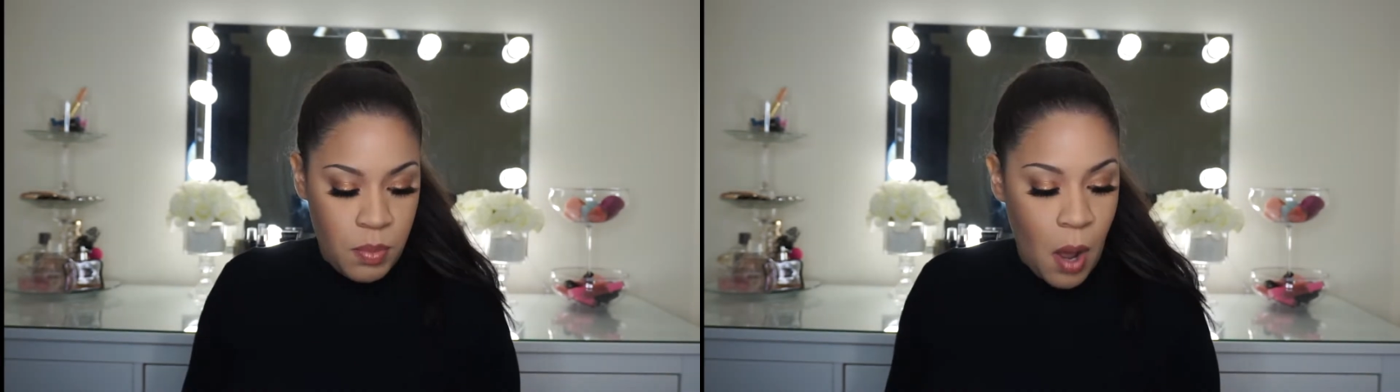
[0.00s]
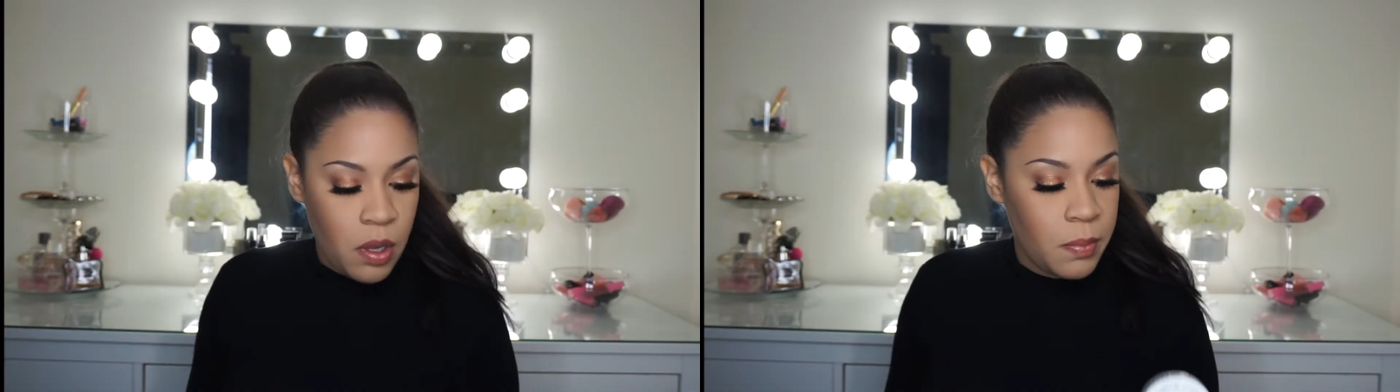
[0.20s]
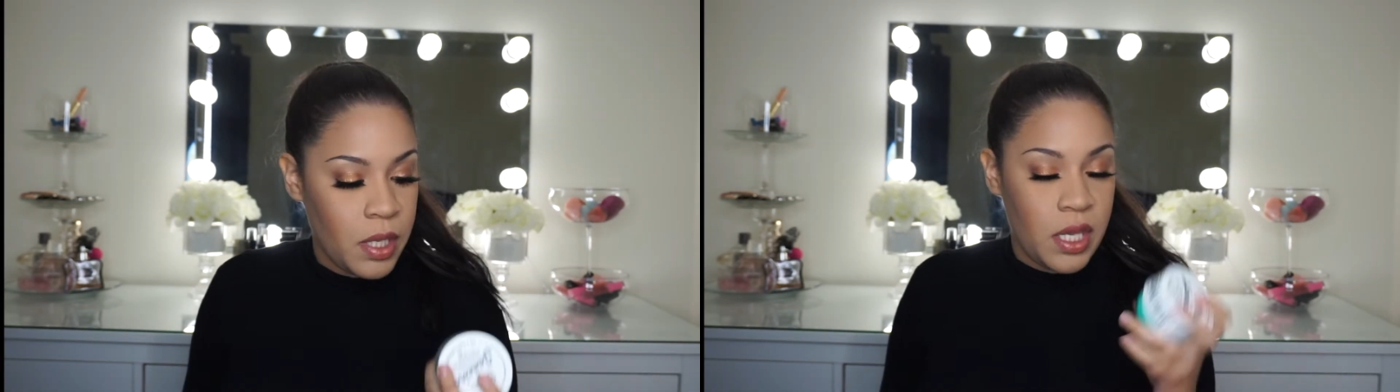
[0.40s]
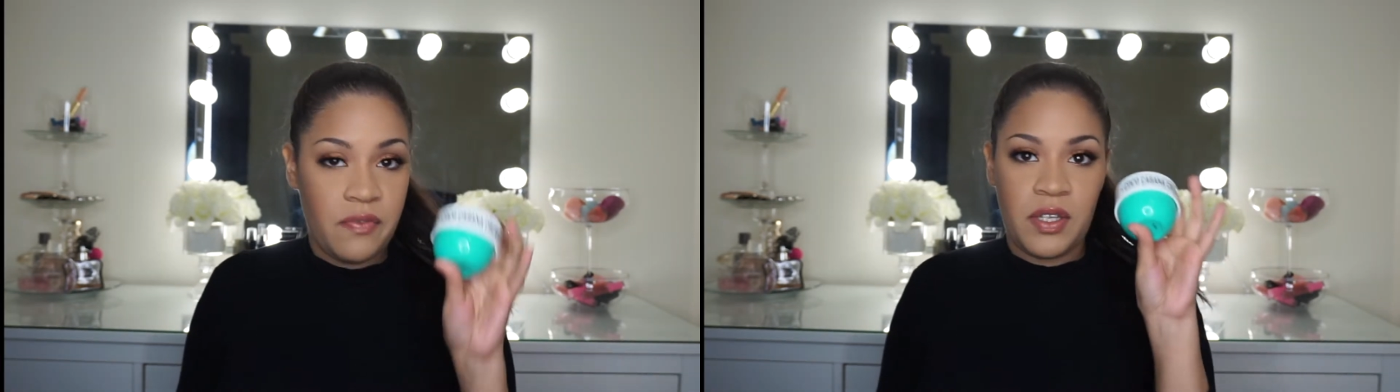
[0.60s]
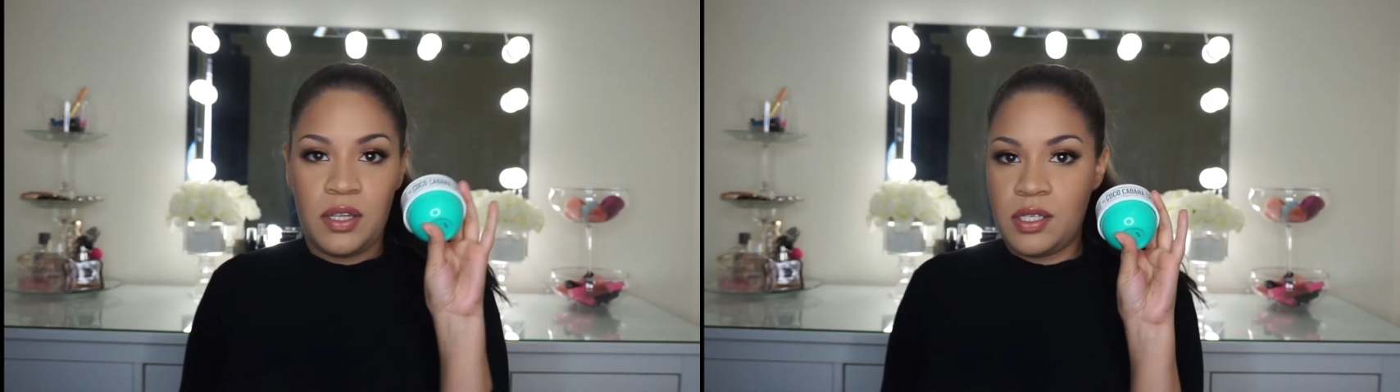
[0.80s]
probably be
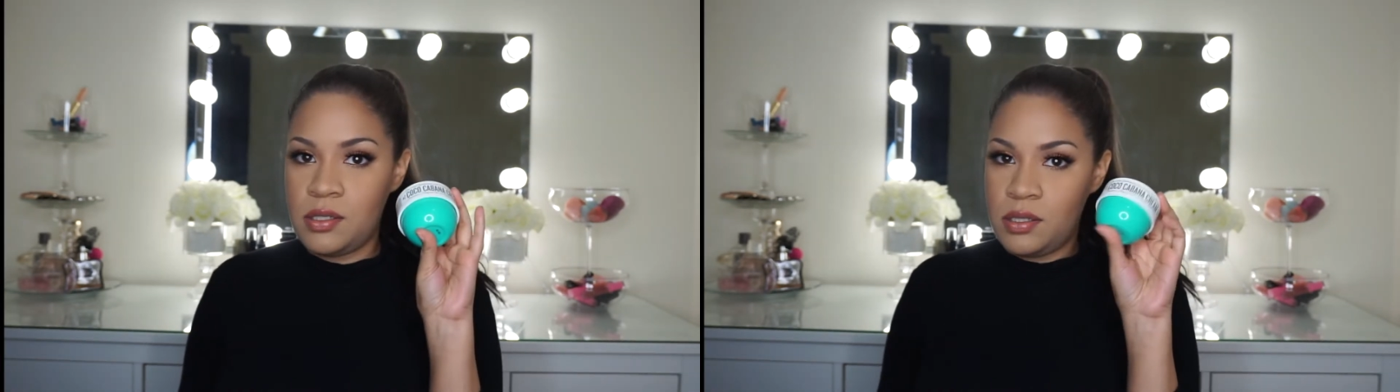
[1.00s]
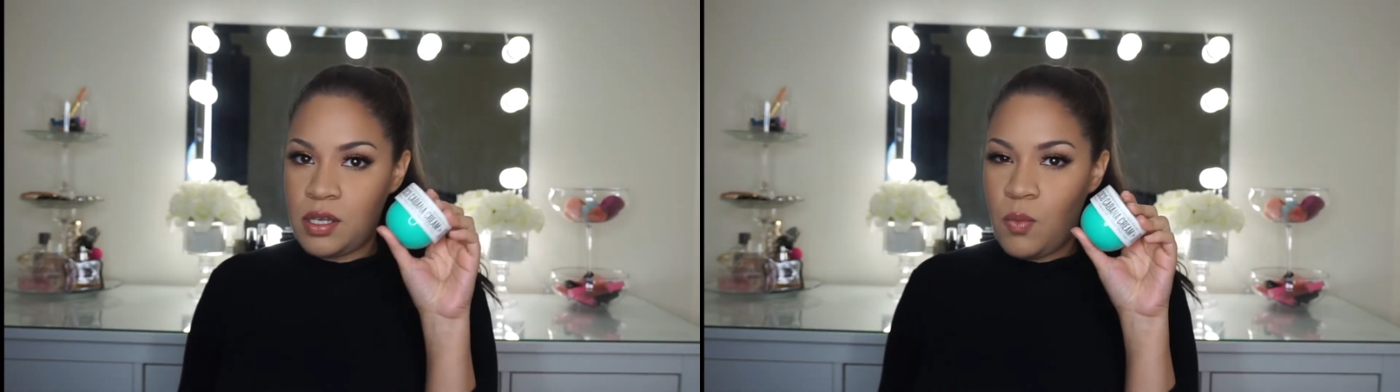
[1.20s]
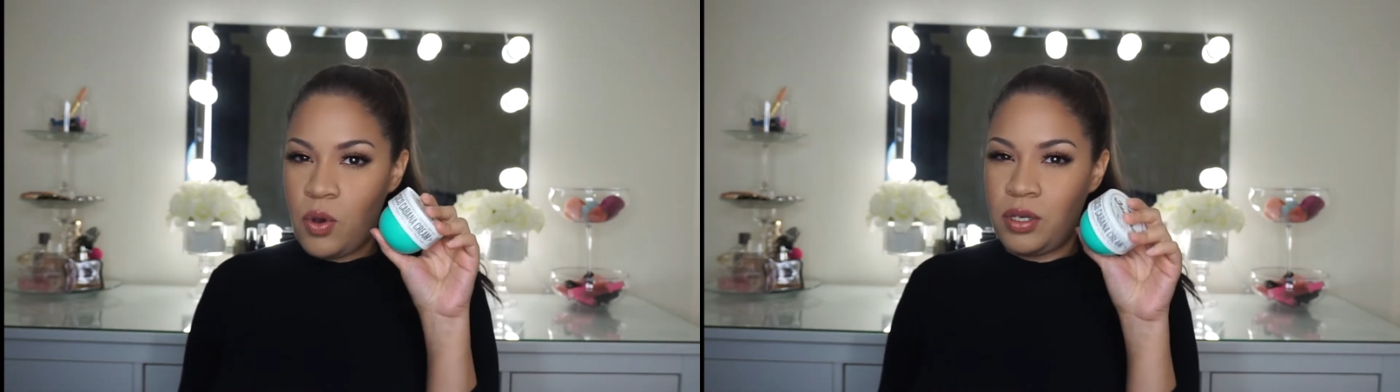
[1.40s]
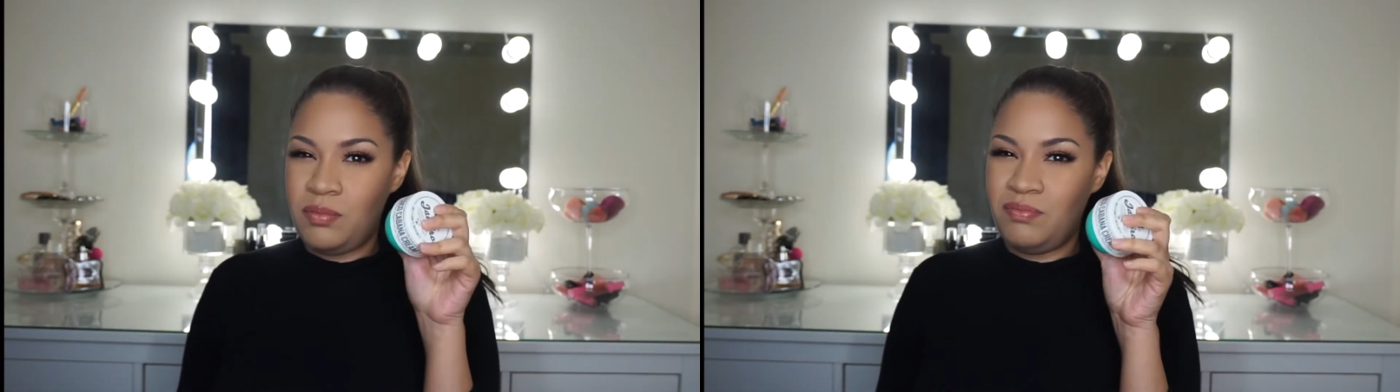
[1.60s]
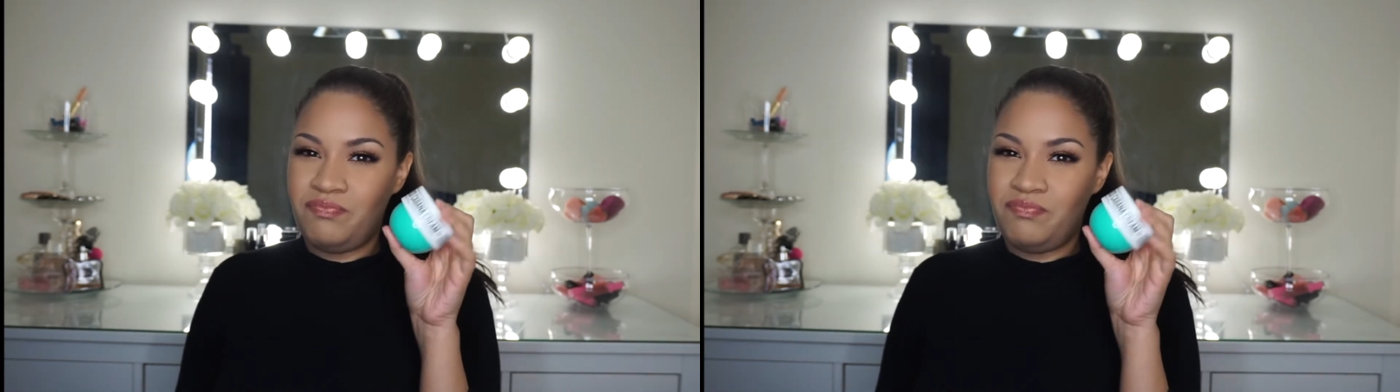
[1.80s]
gifting this to someone